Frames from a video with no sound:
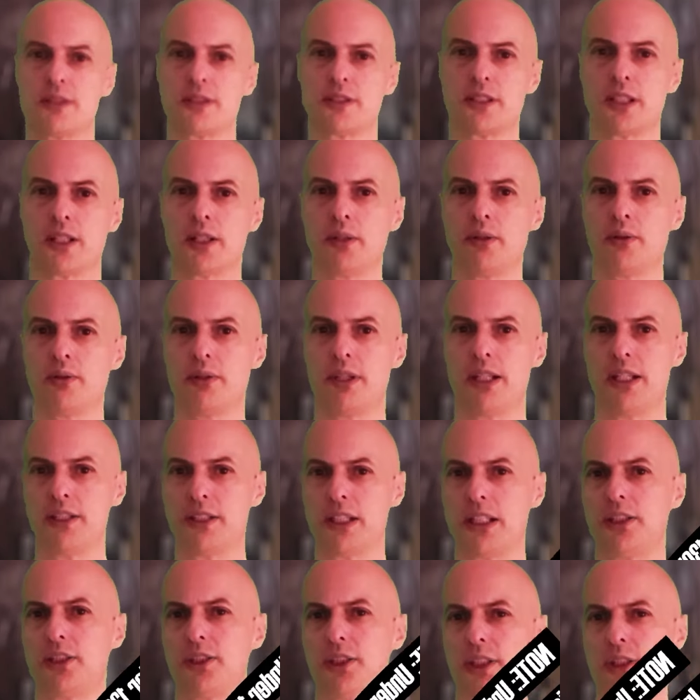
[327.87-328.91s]
So these
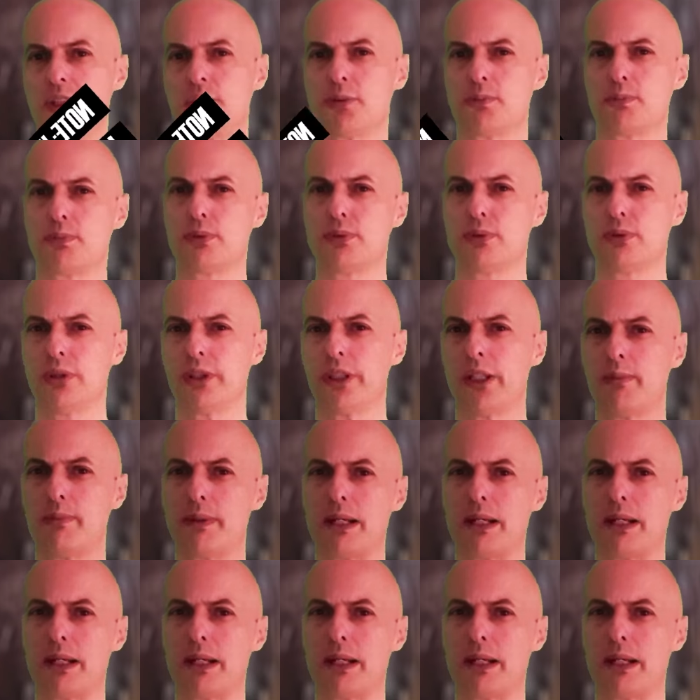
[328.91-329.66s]
engines pre